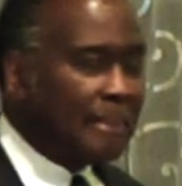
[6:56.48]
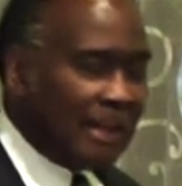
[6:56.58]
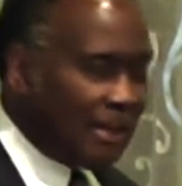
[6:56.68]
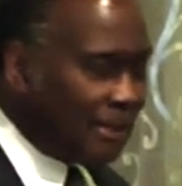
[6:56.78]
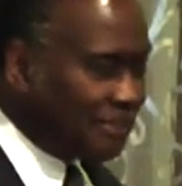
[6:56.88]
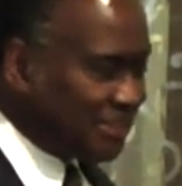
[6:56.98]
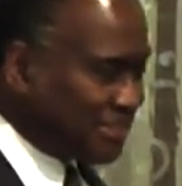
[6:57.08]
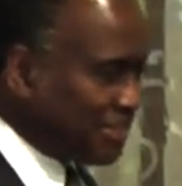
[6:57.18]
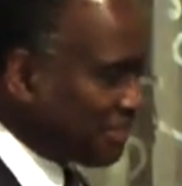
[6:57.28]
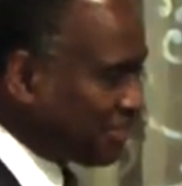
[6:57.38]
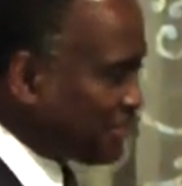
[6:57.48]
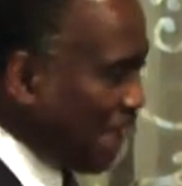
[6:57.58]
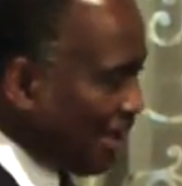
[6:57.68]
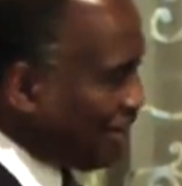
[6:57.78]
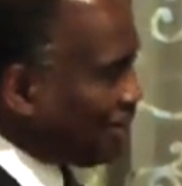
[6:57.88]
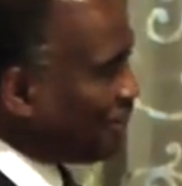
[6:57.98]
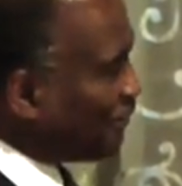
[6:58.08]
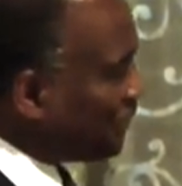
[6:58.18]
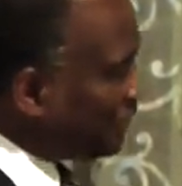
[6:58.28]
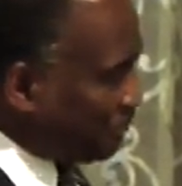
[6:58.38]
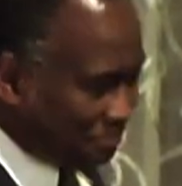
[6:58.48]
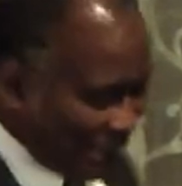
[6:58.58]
and of a sound